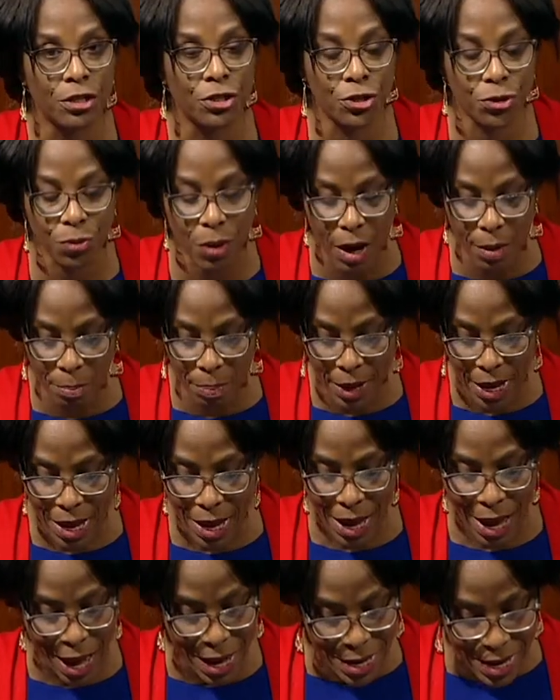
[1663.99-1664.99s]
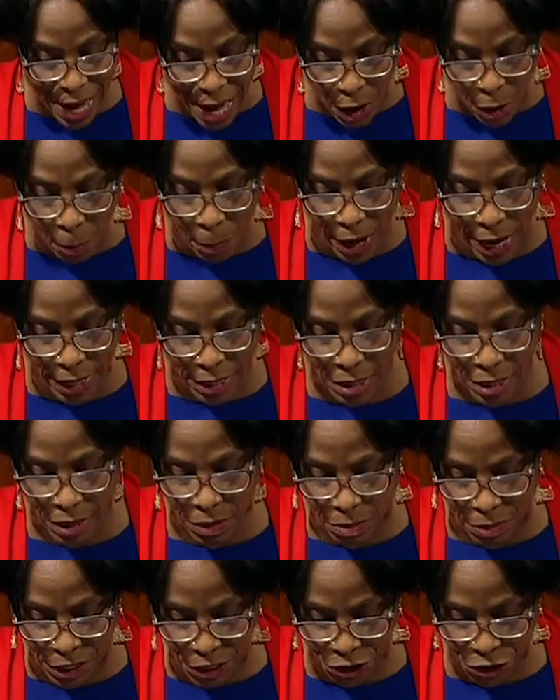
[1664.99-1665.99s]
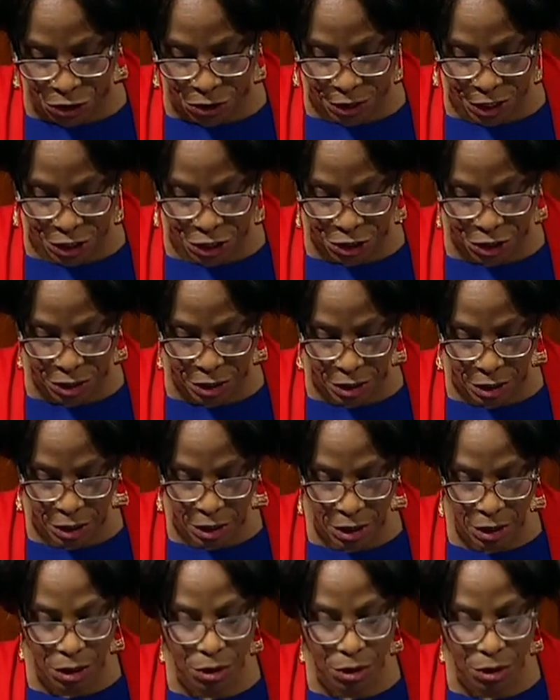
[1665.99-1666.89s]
Trump, and now Biden administration,